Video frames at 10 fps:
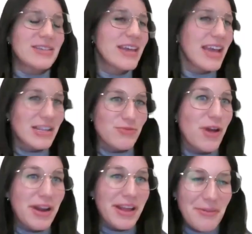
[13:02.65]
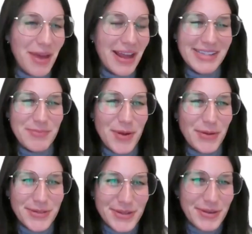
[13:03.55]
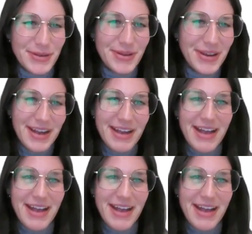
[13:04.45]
it's running the way it's supposed to.